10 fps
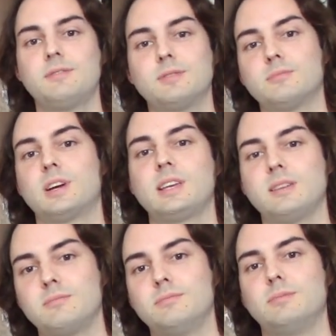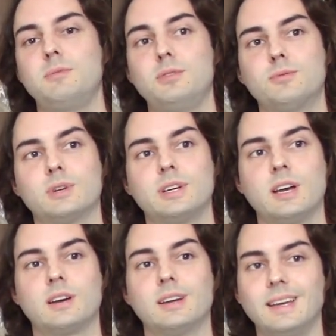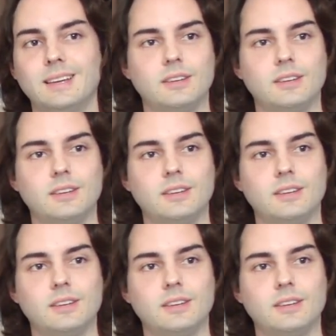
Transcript: some money and maybe you were young,